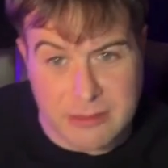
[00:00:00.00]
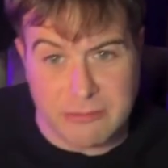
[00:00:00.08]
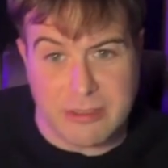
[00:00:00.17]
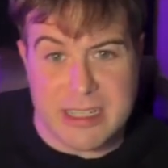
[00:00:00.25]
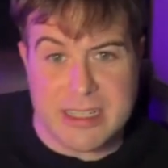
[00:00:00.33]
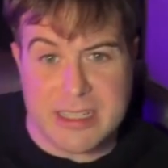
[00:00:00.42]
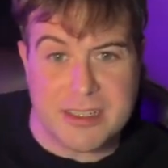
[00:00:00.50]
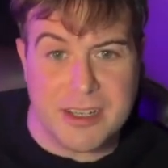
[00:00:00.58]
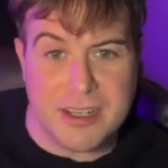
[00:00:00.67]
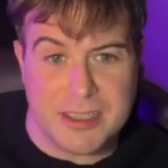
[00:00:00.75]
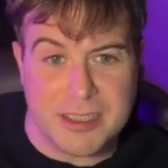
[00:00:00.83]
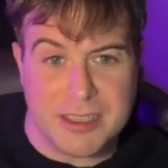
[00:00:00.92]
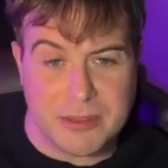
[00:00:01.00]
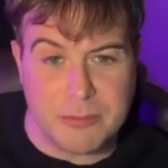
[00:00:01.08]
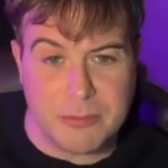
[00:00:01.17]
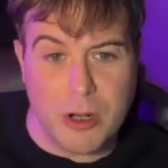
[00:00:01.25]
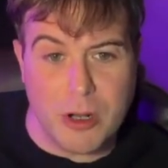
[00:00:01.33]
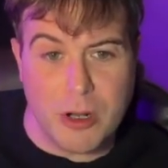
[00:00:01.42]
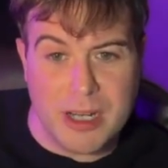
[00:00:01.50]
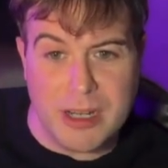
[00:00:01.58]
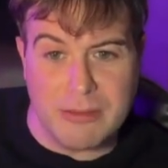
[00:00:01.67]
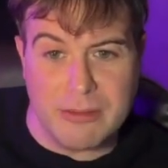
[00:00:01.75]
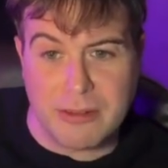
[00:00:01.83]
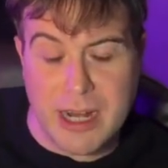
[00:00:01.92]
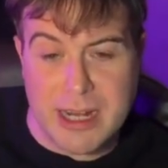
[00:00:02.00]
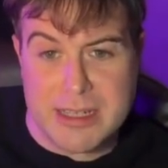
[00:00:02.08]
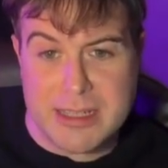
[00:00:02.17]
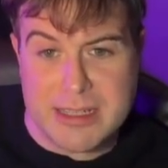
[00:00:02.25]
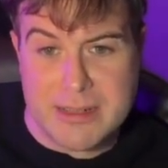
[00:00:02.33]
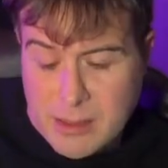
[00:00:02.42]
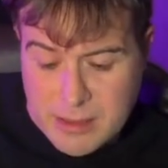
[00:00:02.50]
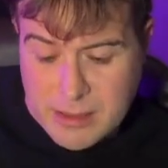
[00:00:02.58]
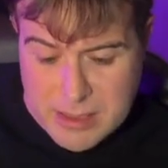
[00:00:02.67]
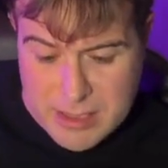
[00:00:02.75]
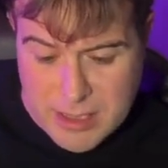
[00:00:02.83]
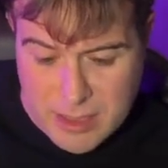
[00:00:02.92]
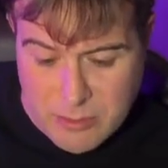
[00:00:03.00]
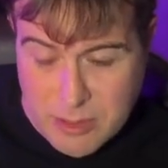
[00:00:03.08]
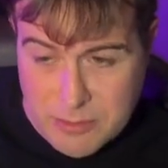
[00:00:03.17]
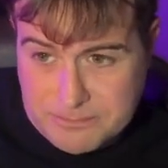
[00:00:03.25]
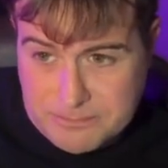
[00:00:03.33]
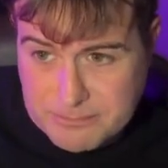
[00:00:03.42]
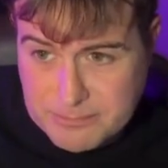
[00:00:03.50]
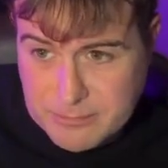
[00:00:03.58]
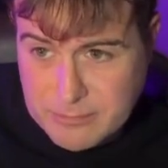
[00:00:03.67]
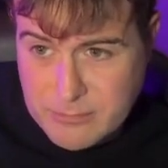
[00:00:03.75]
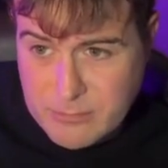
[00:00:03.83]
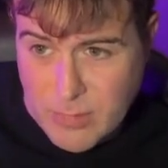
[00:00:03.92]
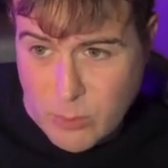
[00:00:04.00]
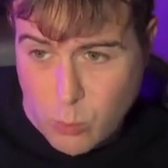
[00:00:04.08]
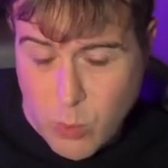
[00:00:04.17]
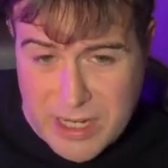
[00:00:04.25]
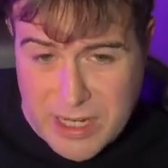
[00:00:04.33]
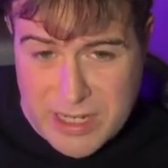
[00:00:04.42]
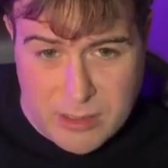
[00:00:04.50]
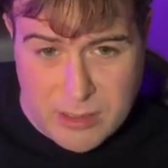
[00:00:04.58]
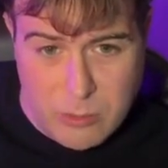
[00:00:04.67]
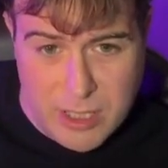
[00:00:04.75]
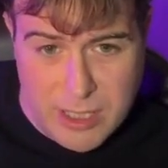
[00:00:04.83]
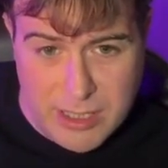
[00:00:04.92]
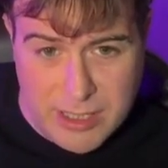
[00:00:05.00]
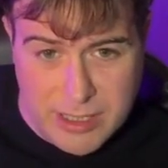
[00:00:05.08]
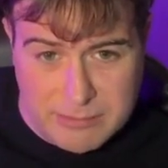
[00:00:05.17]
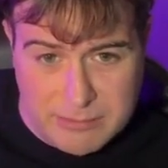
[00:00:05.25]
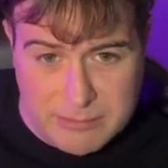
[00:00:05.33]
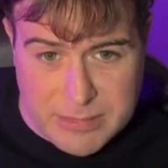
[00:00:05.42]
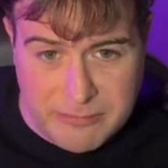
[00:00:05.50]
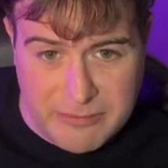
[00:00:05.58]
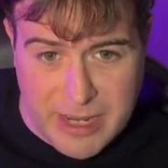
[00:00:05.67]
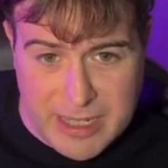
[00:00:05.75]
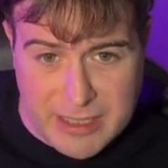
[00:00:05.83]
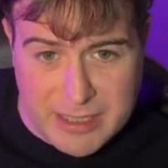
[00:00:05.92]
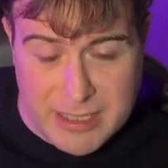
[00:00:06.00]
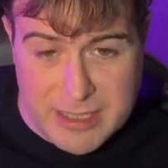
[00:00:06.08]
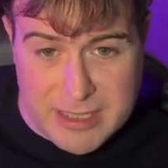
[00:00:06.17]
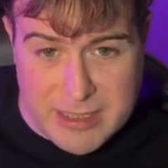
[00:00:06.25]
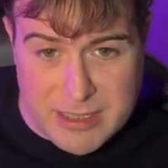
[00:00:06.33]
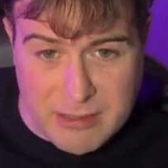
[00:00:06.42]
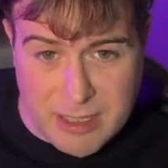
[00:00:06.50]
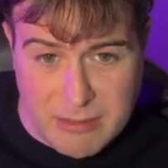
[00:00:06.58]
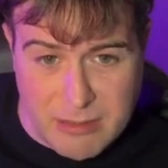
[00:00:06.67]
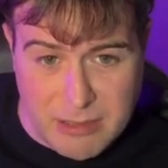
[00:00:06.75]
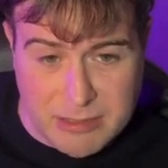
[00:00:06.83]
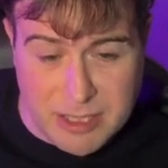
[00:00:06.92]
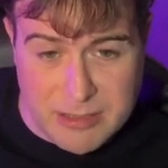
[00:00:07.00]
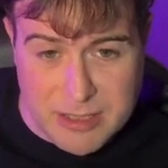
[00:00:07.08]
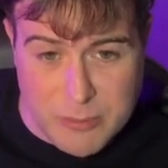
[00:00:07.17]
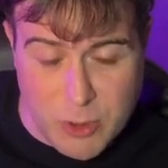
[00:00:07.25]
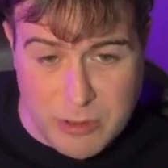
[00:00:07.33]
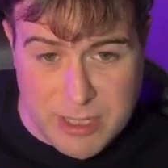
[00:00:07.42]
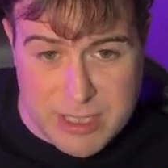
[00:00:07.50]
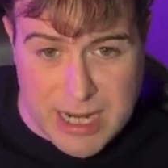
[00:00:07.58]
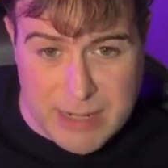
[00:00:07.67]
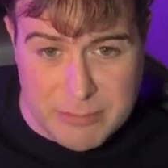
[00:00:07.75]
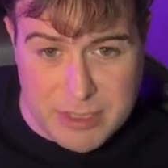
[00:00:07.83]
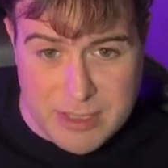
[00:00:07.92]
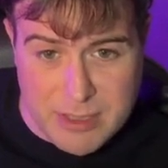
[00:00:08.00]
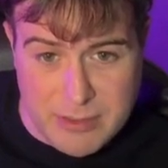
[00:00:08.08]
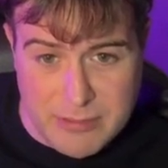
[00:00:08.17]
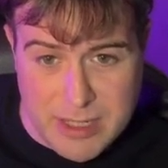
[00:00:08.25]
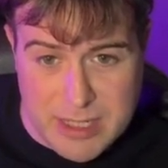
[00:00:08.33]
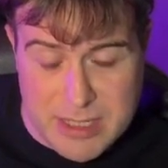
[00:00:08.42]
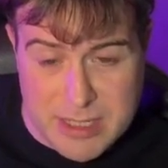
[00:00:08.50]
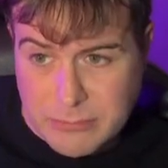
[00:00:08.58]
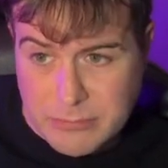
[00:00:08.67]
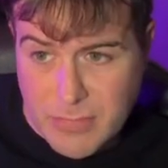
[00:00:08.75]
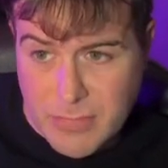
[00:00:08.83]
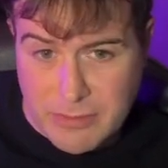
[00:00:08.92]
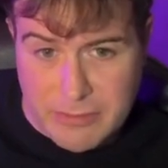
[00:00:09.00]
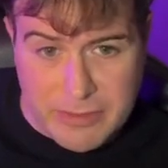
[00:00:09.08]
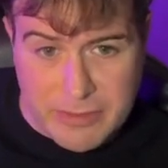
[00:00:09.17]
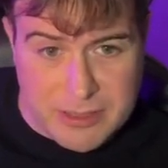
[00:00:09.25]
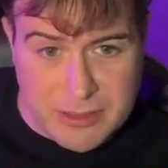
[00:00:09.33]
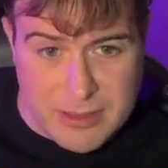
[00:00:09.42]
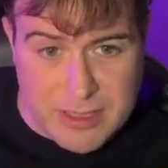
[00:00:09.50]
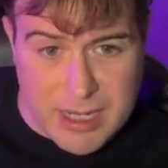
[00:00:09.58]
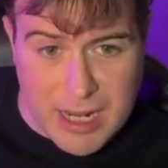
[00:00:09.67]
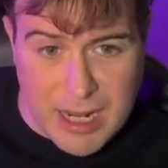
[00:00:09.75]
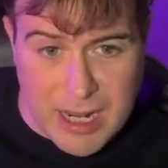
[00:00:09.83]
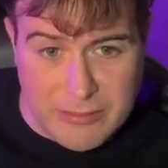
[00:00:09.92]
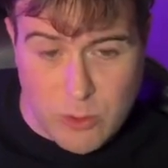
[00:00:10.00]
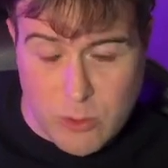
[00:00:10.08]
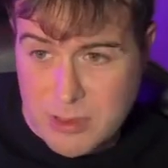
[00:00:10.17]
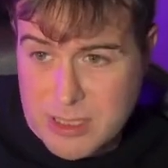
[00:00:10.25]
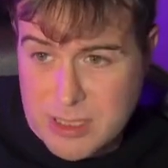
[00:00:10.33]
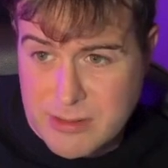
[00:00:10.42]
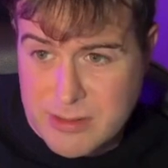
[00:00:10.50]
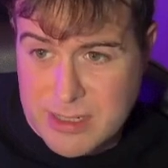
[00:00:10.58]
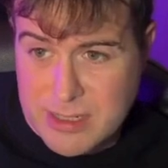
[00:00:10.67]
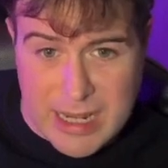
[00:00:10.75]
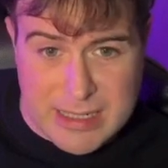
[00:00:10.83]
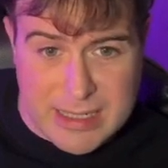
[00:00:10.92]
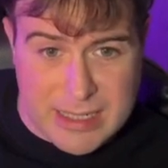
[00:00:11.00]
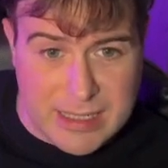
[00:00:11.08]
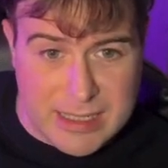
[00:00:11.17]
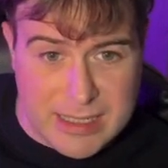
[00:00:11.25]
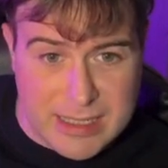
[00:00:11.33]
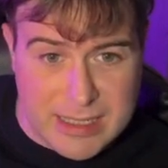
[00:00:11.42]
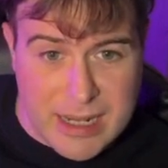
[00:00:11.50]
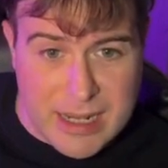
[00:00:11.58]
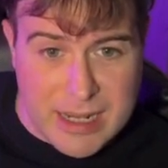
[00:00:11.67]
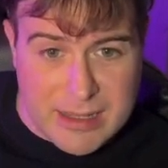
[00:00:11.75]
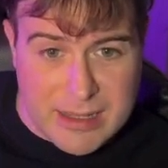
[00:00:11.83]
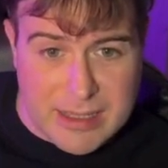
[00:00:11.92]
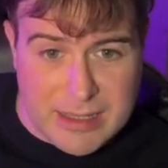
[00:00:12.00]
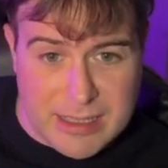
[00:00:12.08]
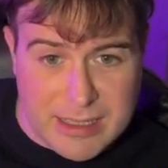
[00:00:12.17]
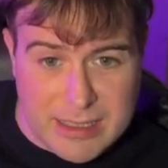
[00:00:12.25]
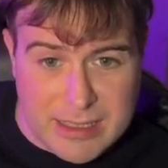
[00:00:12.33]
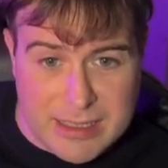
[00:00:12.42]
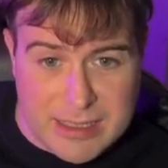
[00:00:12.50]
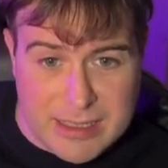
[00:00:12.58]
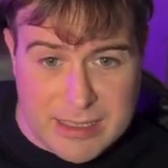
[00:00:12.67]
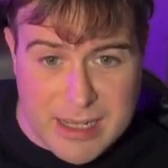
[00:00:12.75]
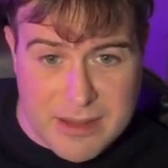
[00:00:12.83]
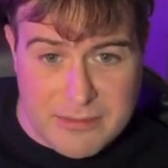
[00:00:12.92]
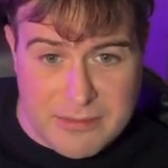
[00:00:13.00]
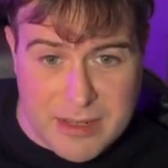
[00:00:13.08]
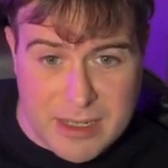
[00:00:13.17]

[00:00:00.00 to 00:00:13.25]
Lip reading: research from one phrase. There's another one. Weasel wording, some vagueness. I'll show some more examples of this. Officials have also stated that the initiative